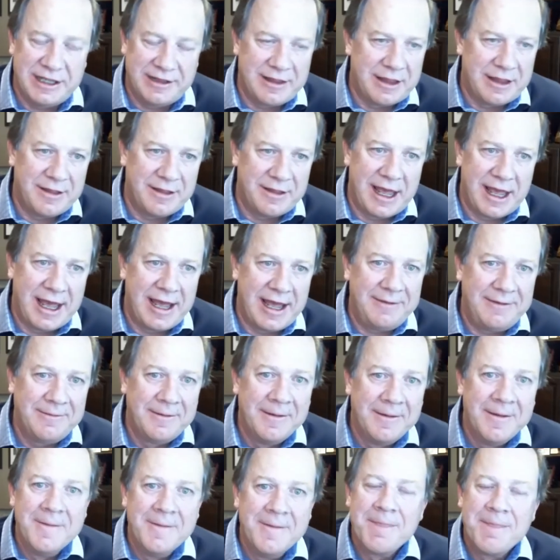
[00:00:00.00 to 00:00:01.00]
than
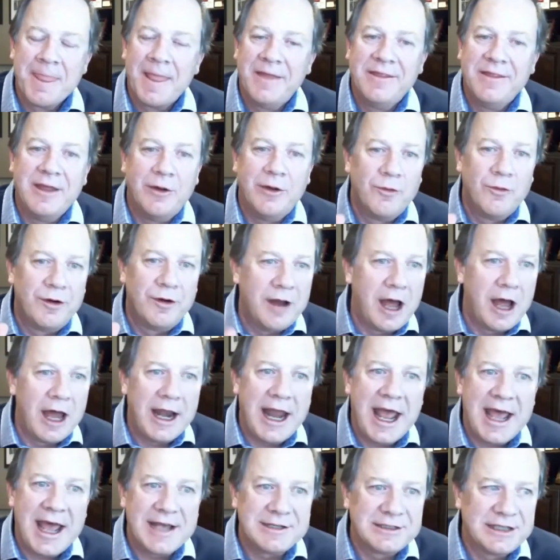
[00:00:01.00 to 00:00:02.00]
that we're not
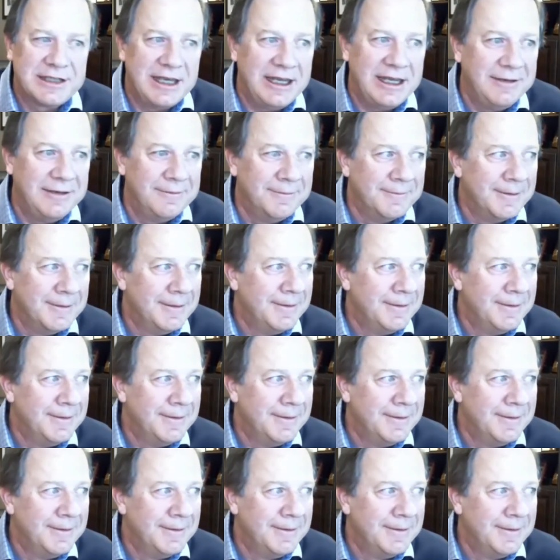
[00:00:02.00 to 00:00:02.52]
asking